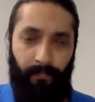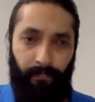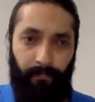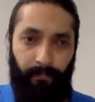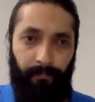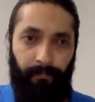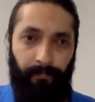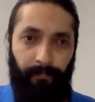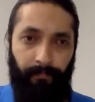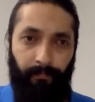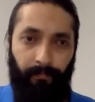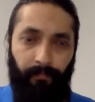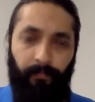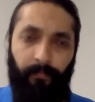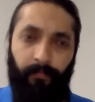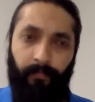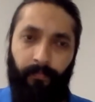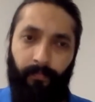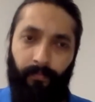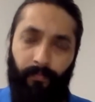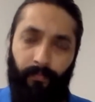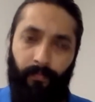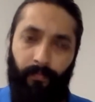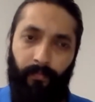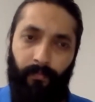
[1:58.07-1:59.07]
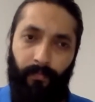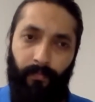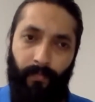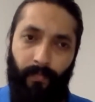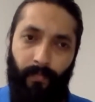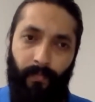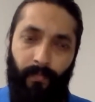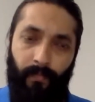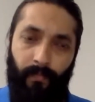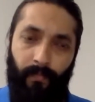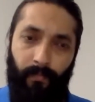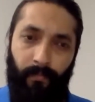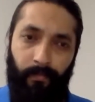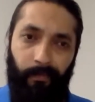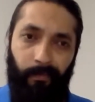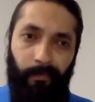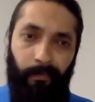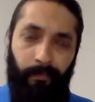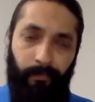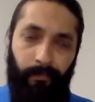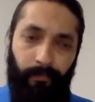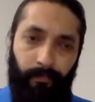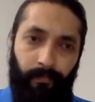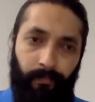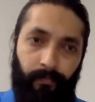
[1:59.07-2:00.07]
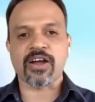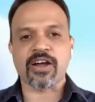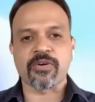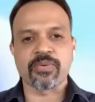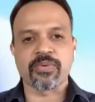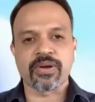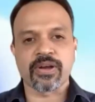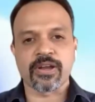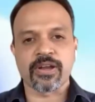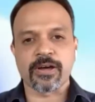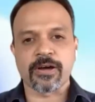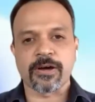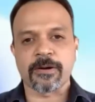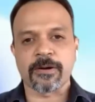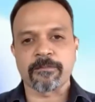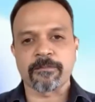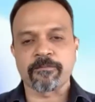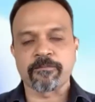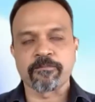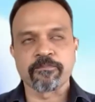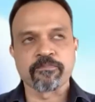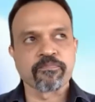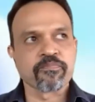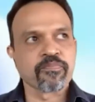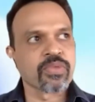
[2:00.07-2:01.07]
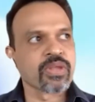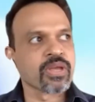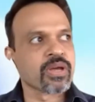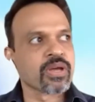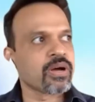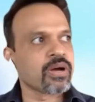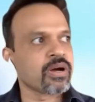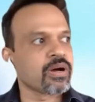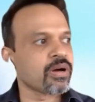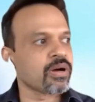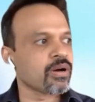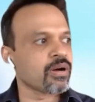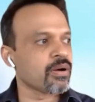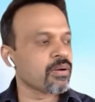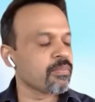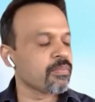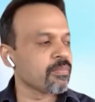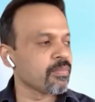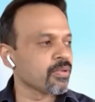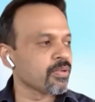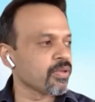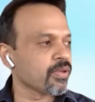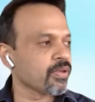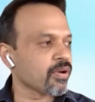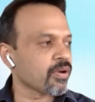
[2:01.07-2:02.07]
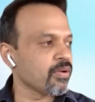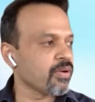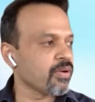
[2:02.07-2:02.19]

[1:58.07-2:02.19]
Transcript: leads us into uh, areas around uh, um, you know